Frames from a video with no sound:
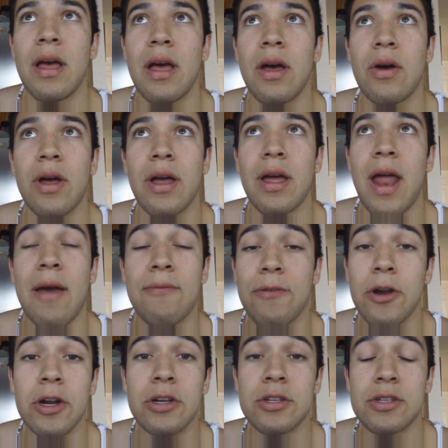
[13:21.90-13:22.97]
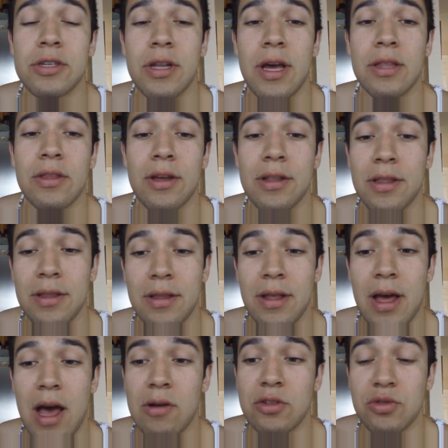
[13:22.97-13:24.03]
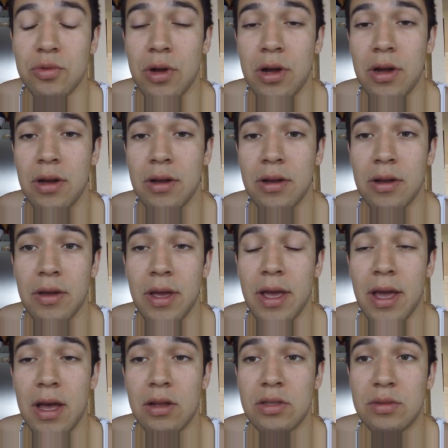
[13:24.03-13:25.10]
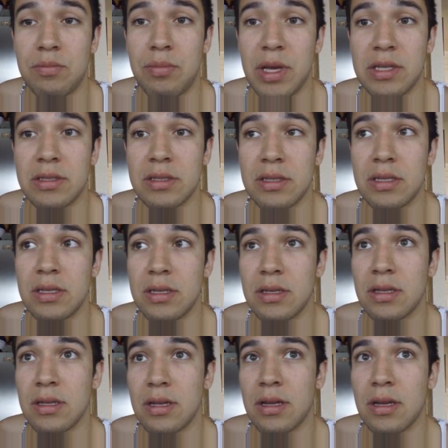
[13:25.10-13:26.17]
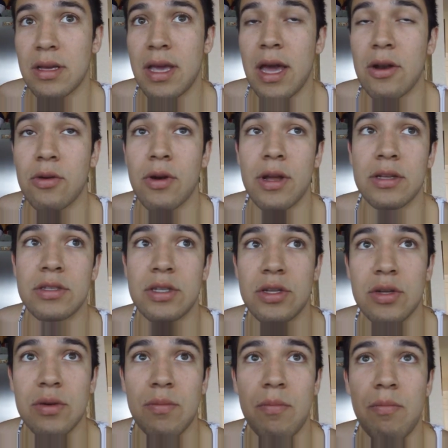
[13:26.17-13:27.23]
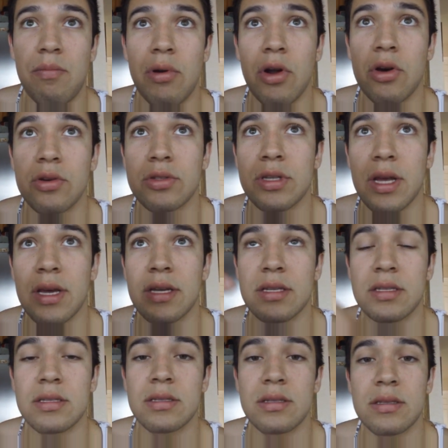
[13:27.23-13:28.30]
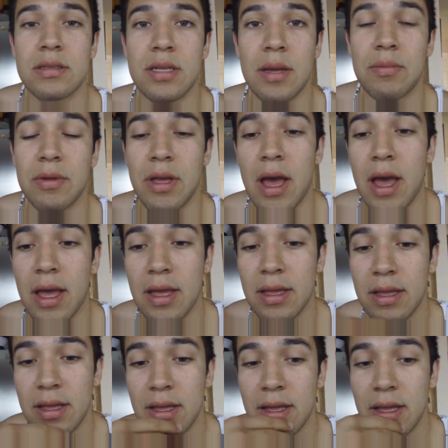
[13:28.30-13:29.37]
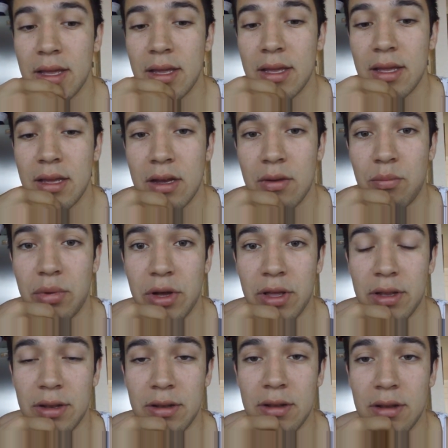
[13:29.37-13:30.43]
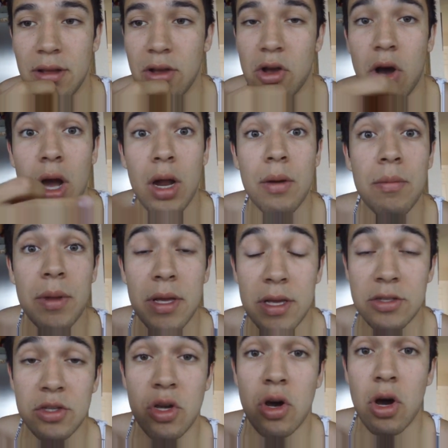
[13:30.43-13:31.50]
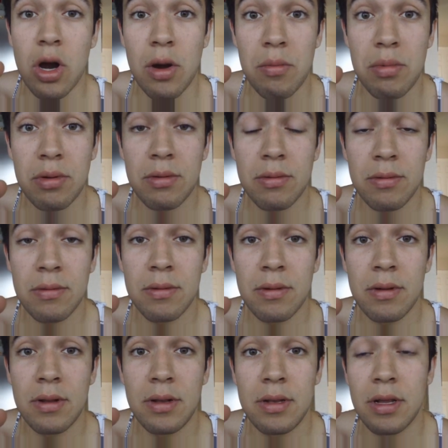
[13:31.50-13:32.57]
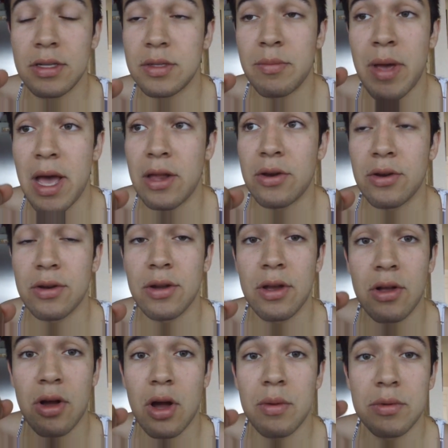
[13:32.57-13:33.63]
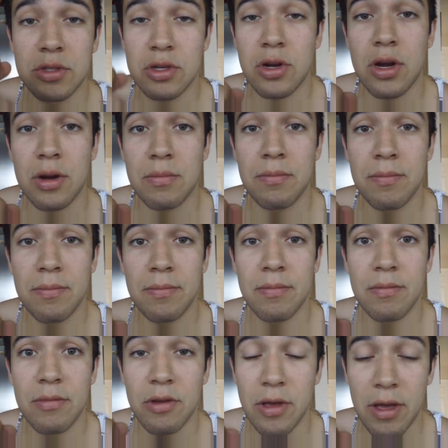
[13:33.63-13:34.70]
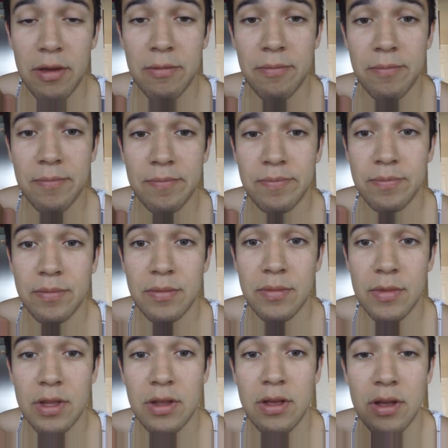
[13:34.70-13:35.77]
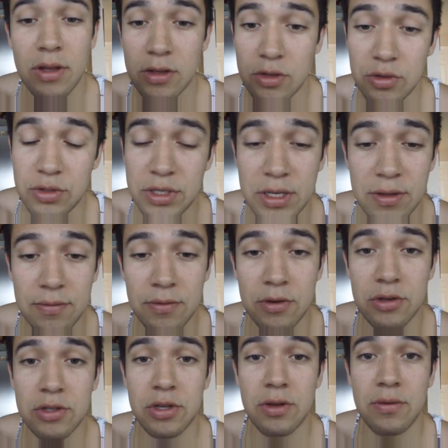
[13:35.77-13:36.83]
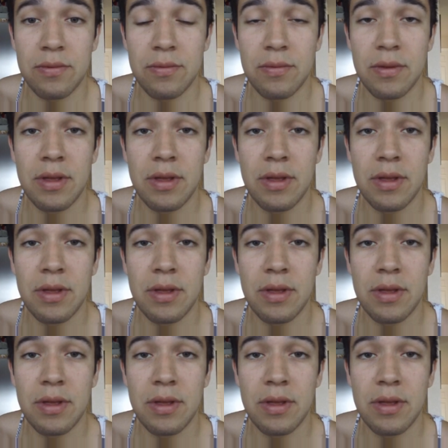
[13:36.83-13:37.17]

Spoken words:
At first, I thought I was wrong. Okay, I was basically categorized in your bro science type of guy. But a carb is a carb. Doesn't matter. A carb is a carb. Okay? You've seen it for yourself.